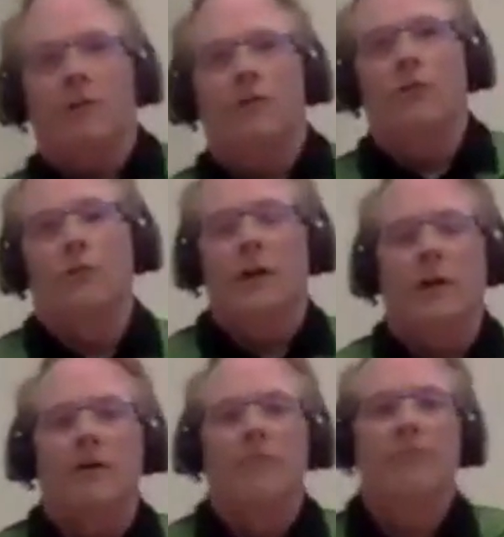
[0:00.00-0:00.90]
to
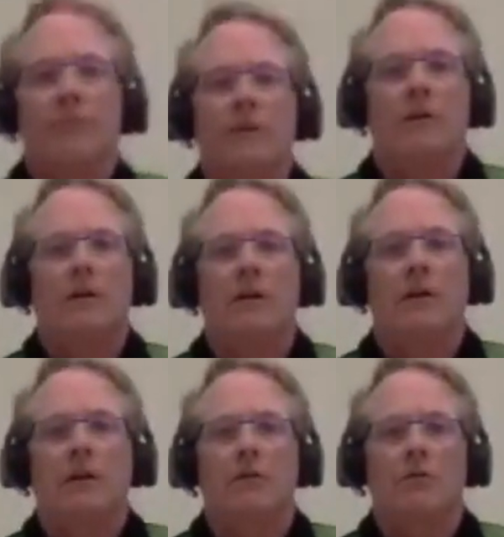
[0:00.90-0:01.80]

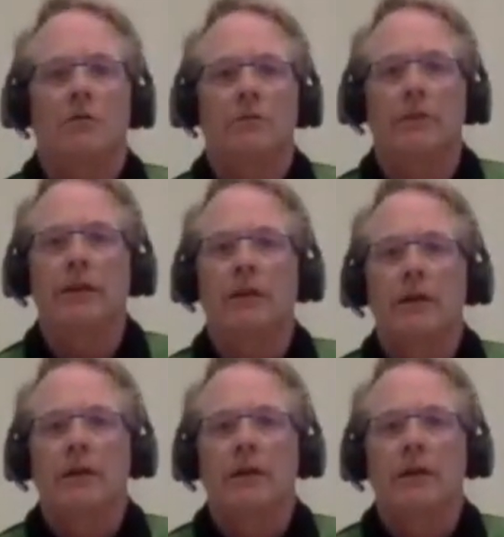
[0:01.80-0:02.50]
get a hold of me